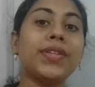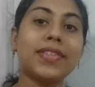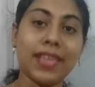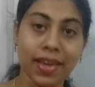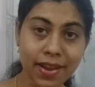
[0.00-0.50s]
in
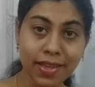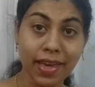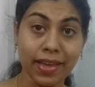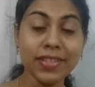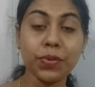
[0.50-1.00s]
the second
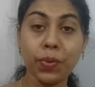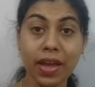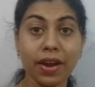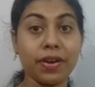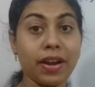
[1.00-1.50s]
case,
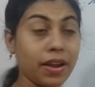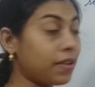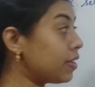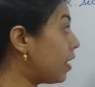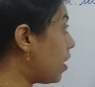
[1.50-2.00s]
we are
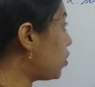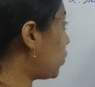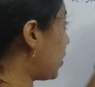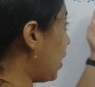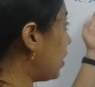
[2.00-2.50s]
here
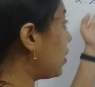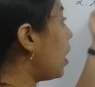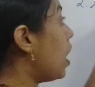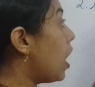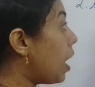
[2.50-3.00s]
to select
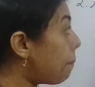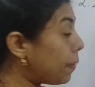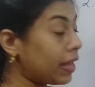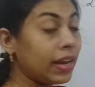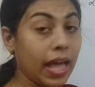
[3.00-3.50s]
a
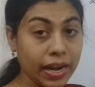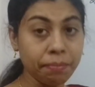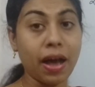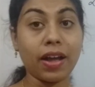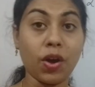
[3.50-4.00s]
pen and a
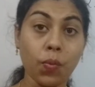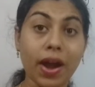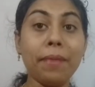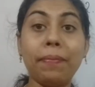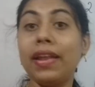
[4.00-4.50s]
marker,
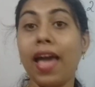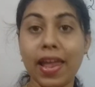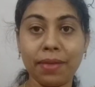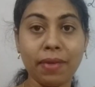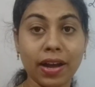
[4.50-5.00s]
one pen
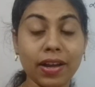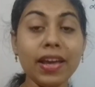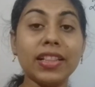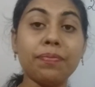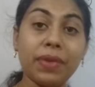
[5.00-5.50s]
and a marker.
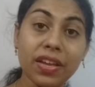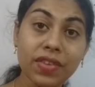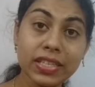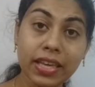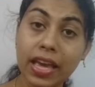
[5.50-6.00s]
In the
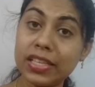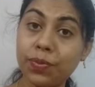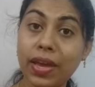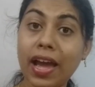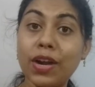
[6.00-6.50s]
previous case,
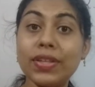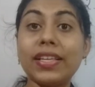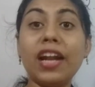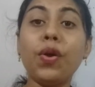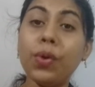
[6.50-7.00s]
we had to
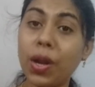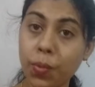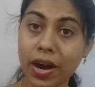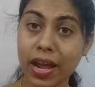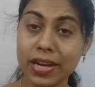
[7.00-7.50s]
select only
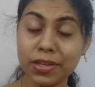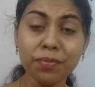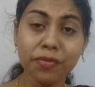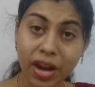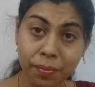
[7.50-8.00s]
one
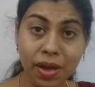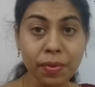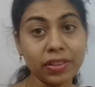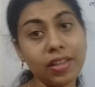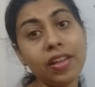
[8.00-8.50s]
item from
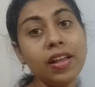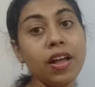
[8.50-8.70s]
among the